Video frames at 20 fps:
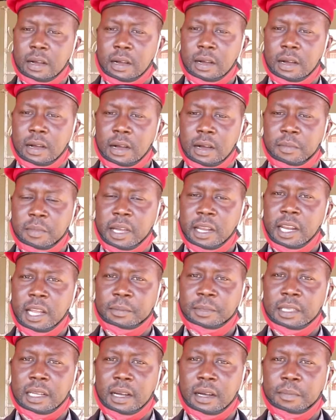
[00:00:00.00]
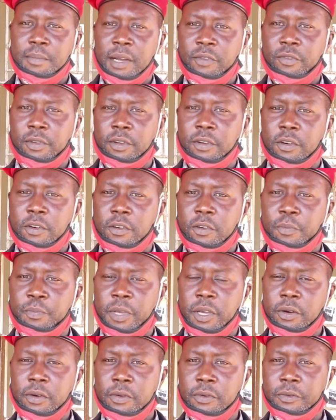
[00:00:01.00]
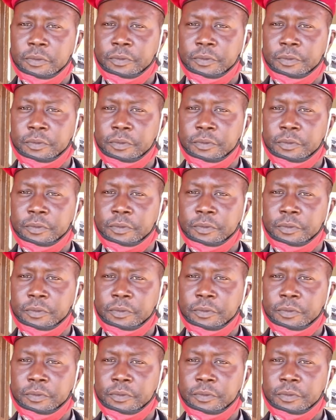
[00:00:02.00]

My name is Patrick Opio,